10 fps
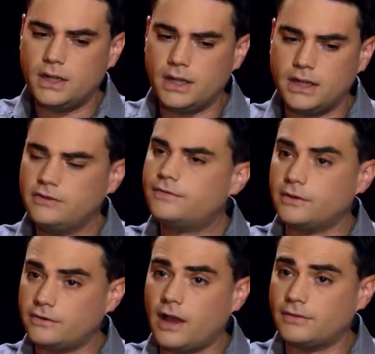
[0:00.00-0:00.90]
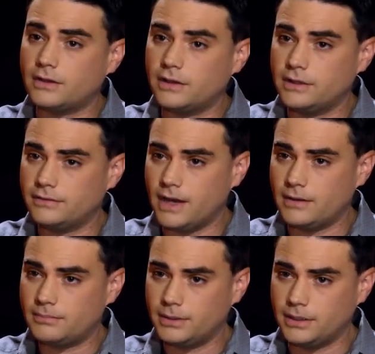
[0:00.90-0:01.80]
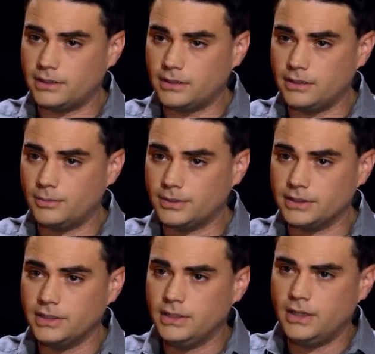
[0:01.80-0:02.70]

Uh, at least philosophically, if not politically openly,